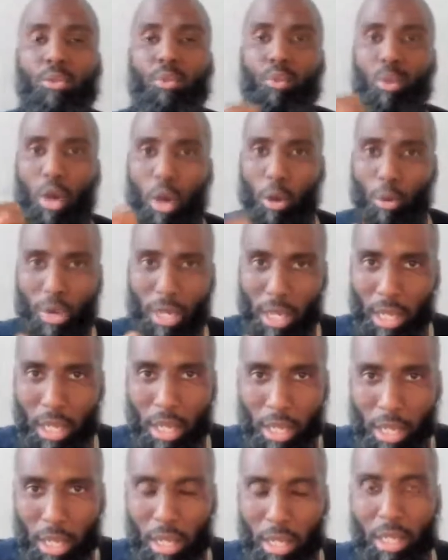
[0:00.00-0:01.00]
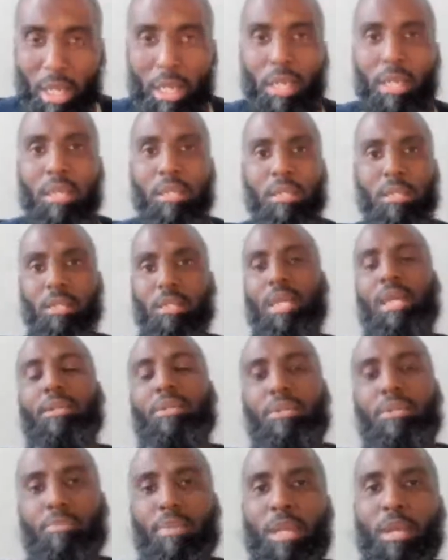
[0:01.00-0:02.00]
Worry is a
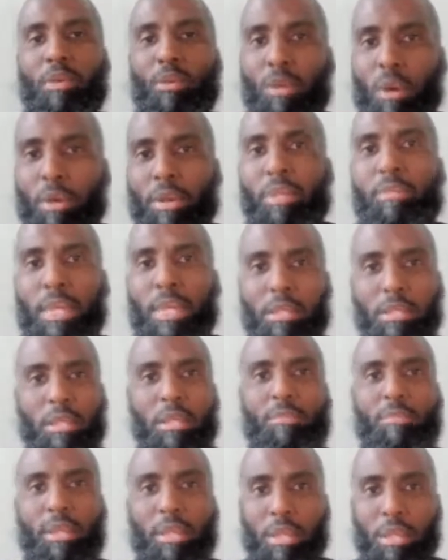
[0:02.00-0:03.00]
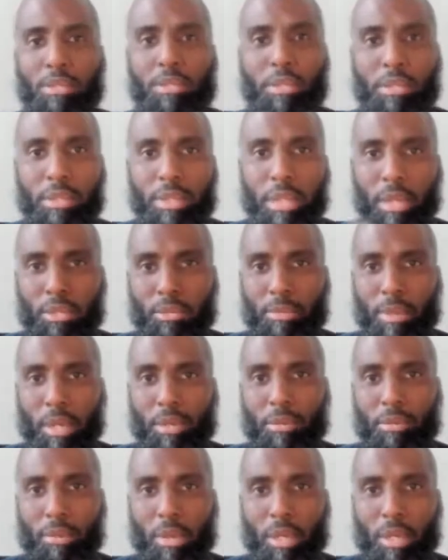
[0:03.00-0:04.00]
test. Being worried about something is a test, by
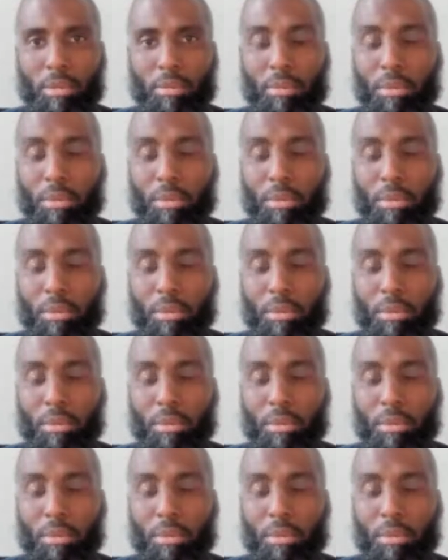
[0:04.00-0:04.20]
the way.